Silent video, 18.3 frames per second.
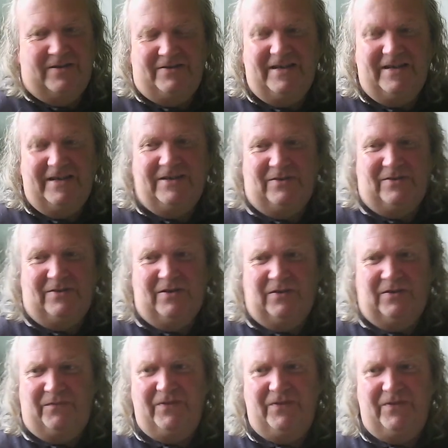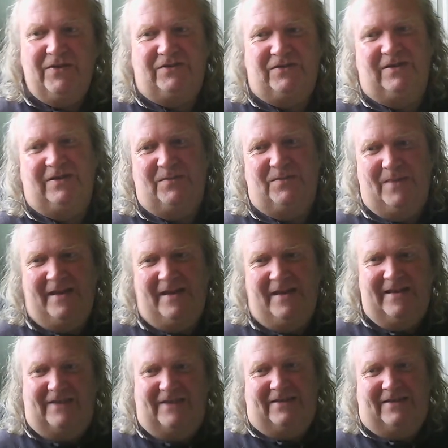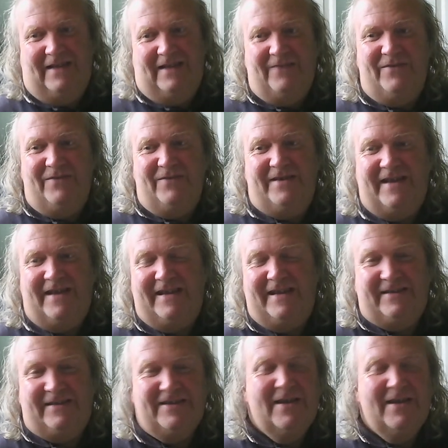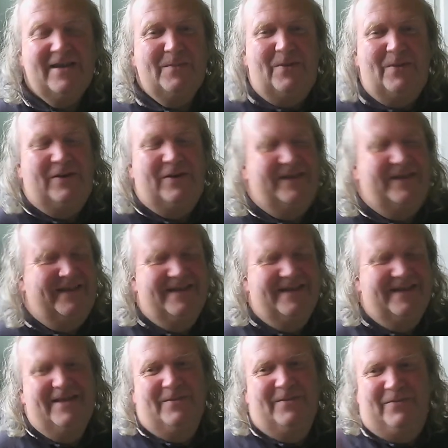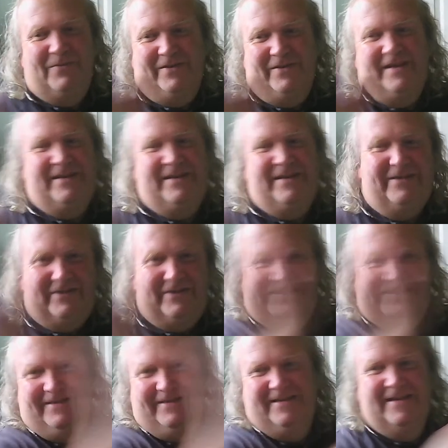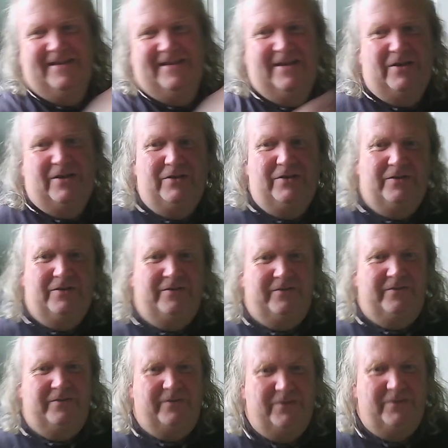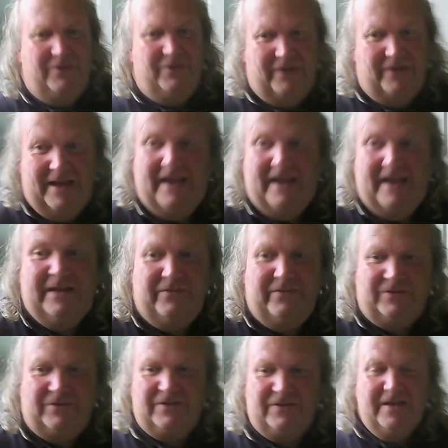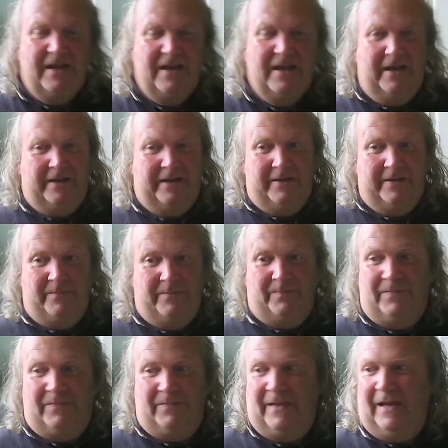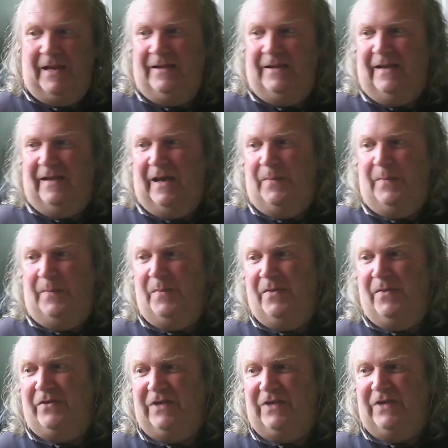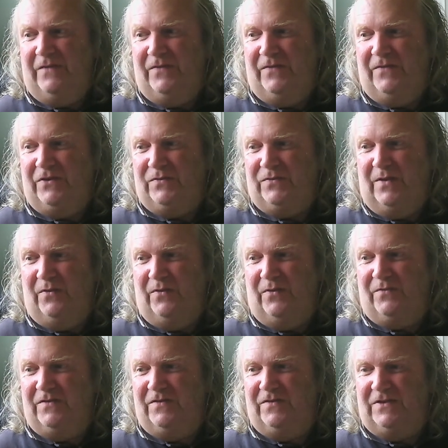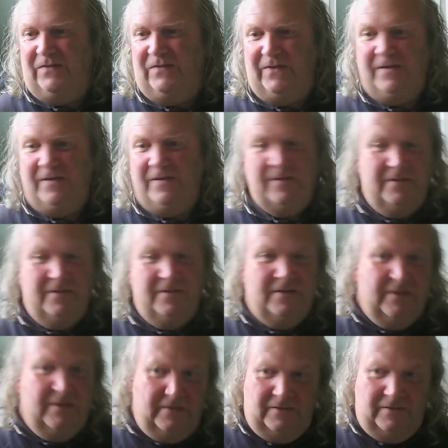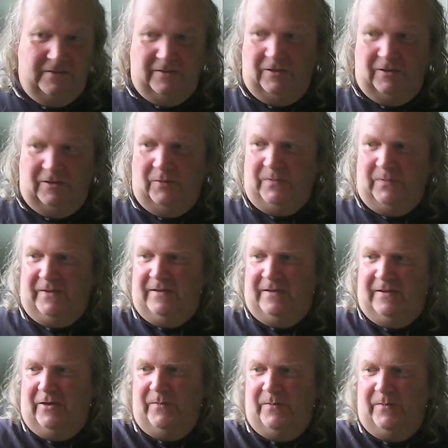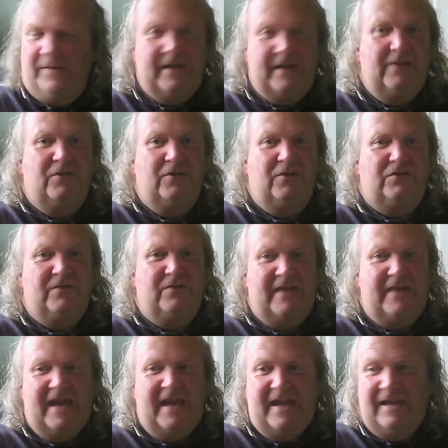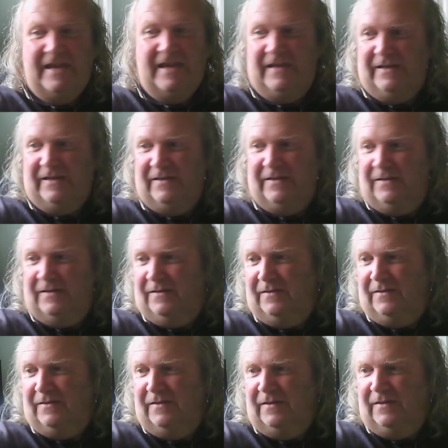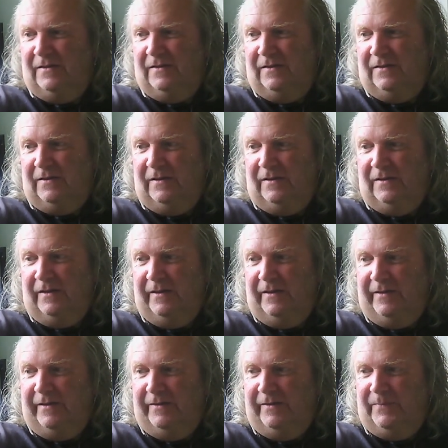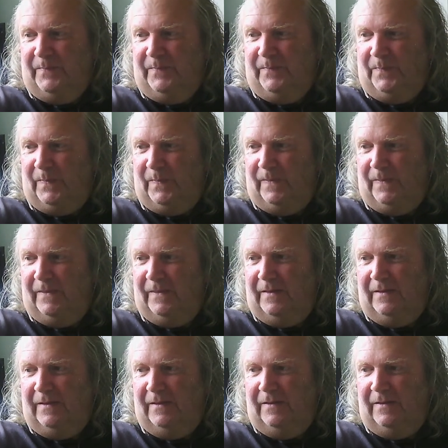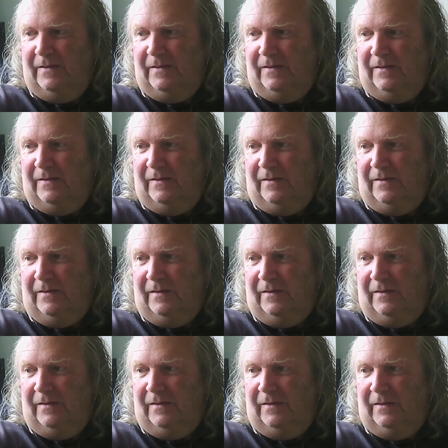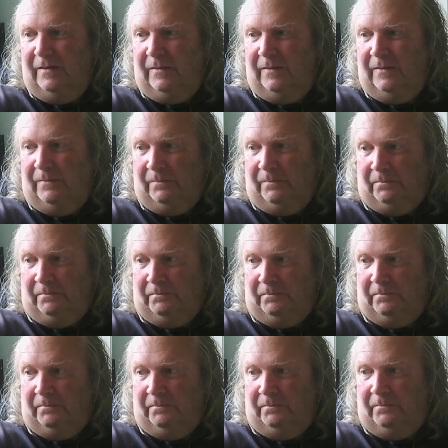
couldn't say it's only the first at the minute, that's eleven days. But but yeah, you're you're you're ahead of us. Um, yeah, happy birthday for the twelfth, Christopher. Hope you hope you get lots of cake. Um um